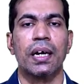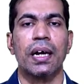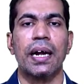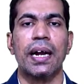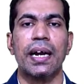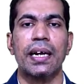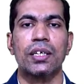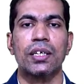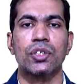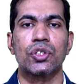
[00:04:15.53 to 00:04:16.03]

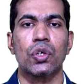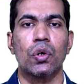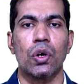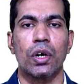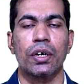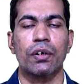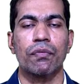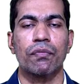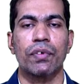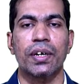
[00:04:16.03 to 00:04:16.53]
And so
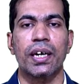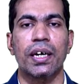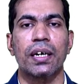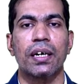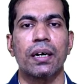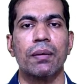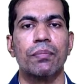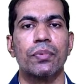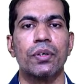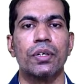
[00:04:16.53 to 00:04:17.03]
on. We can
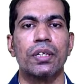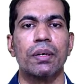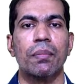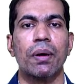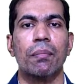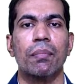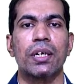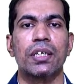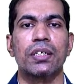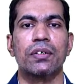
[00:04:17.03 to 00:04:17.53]
compute the
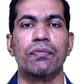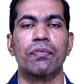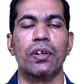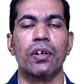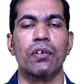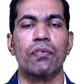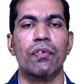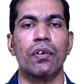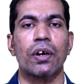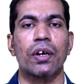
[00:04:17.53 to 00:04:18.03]
membership
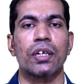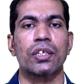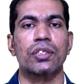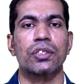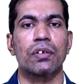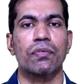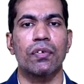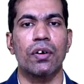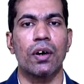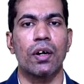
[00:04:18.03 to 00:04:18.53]
value for rest
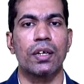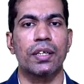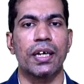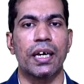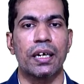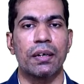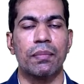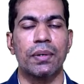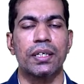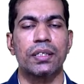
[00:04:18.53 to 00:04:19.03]
of all the
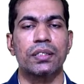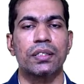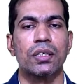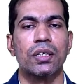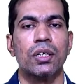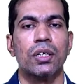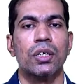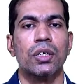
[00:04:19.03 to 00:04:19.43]
elements.